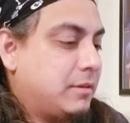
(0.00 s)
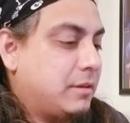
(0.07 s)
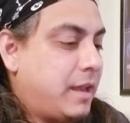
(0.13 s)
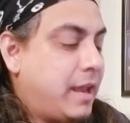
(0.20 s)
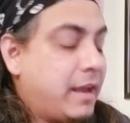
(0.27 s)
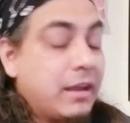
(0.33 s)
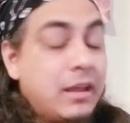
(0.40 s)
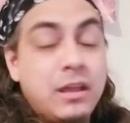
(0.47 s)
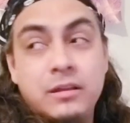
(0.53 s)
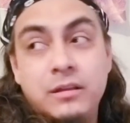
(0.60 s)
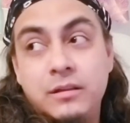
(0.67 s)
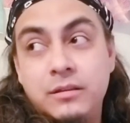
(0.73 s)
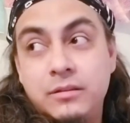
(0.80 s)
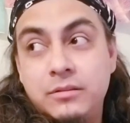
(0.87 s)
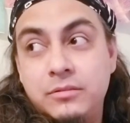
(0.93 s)
Hey,
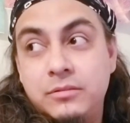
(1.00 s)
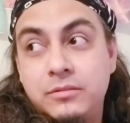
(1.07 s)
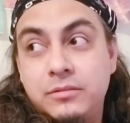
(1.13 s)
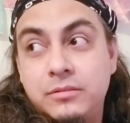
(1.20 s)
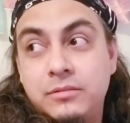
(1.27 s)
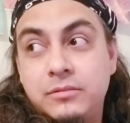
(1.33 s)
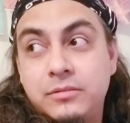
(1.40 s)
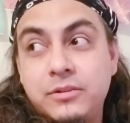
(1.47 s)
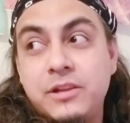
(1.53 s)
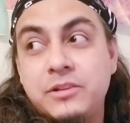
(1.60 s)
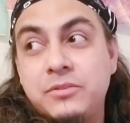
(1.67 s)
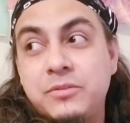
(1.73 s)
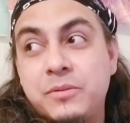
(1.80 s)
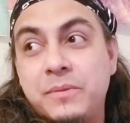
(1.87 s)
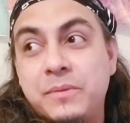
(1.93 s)
you're not
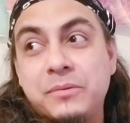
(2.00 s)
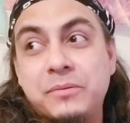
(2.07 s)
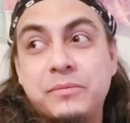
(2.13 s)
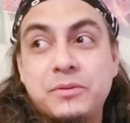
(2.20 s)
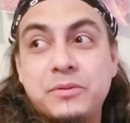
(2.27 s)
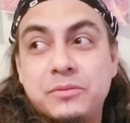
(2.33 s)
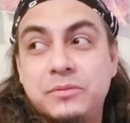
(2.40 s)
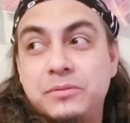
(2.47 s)
doing a beer review.